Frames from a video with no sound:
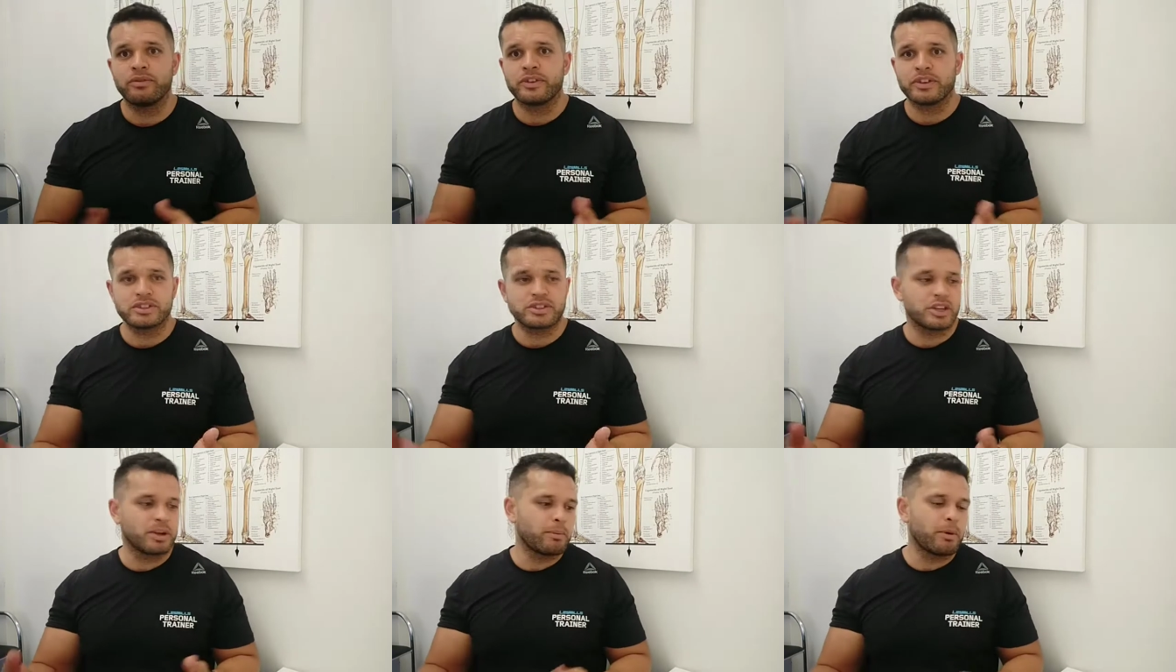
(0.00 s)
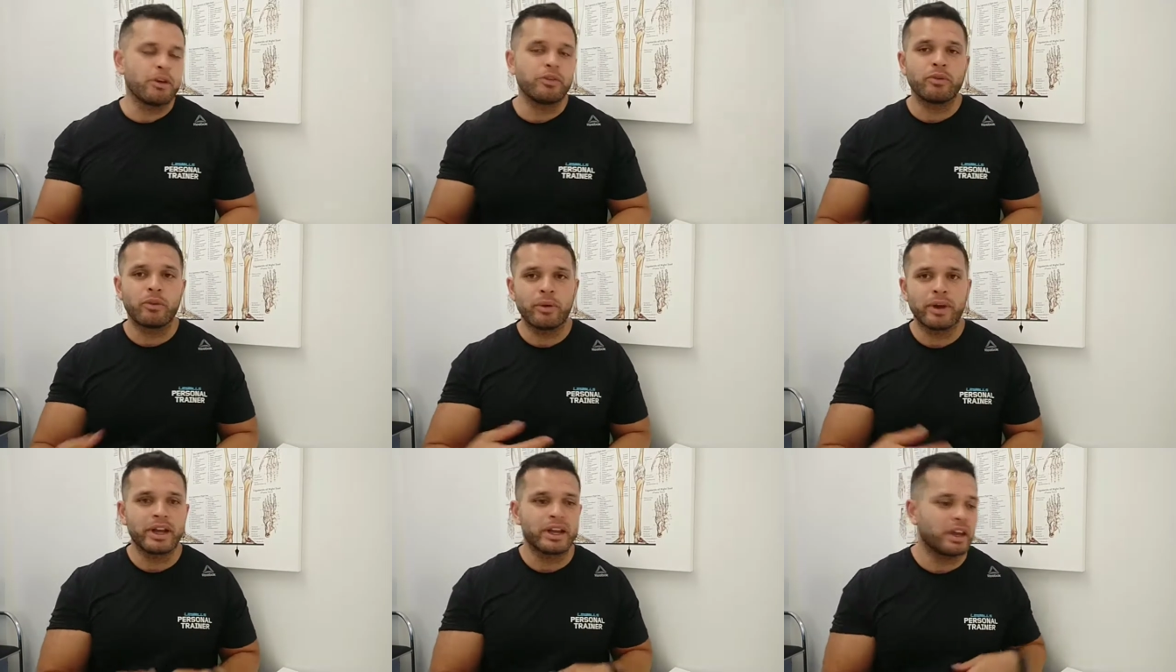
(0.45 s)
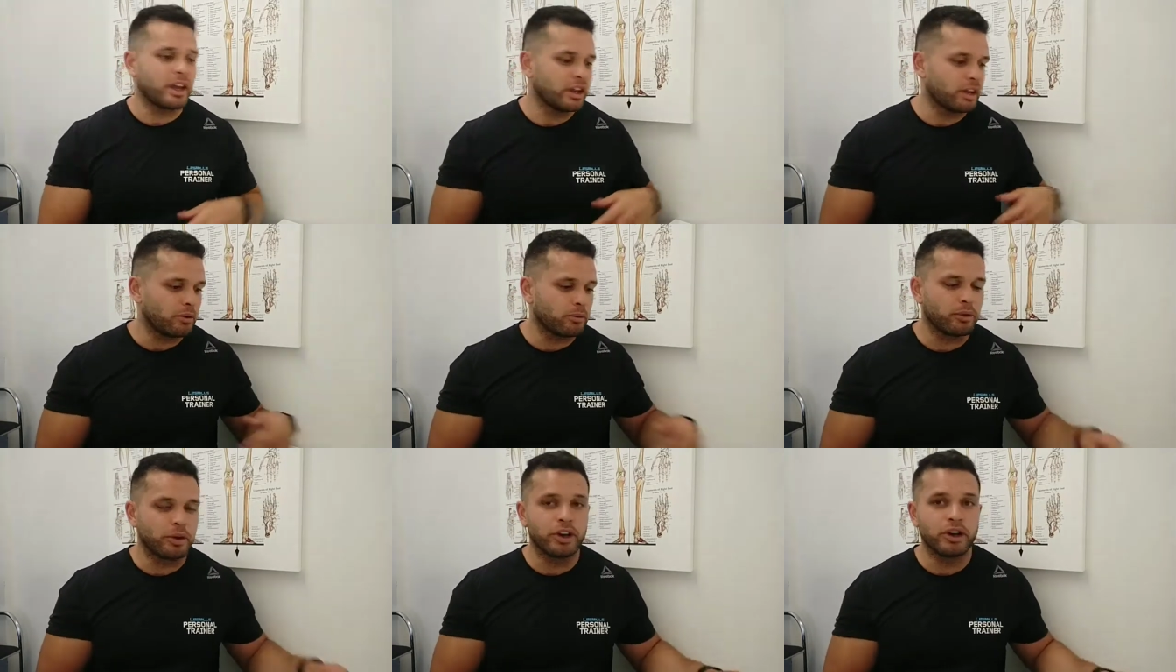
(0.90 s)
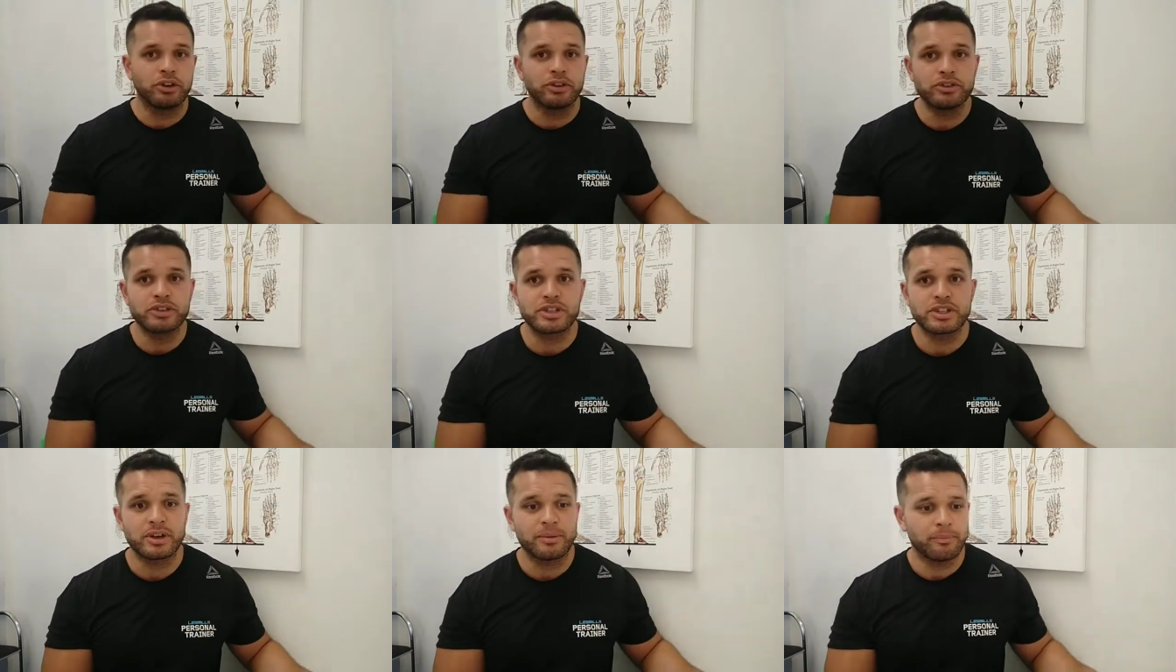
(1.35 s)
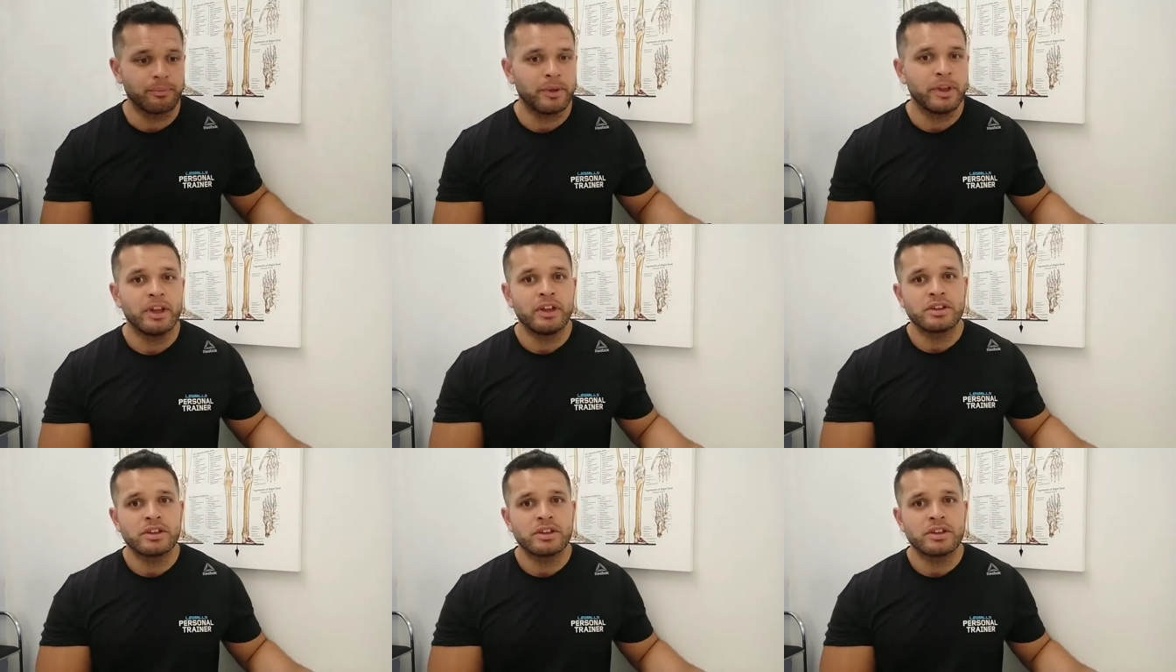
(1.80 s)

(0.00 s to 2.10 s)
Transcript: obviously I'm overweight and I want to lose some.